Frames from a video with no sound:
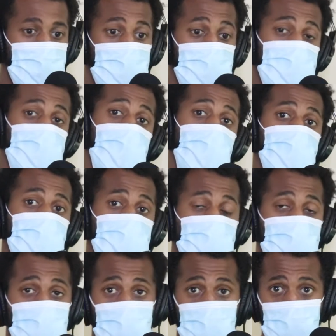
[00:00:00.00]
But now with this
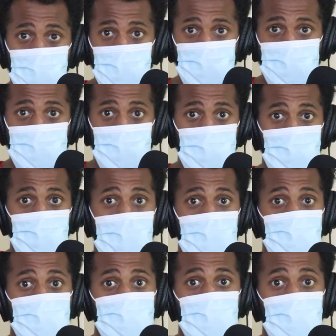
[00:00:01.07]
quarantine, people
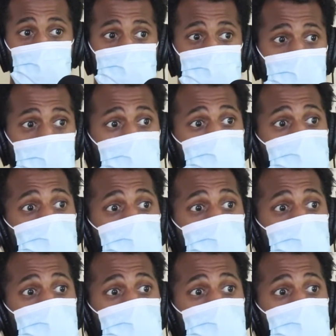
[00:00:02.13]
having more time,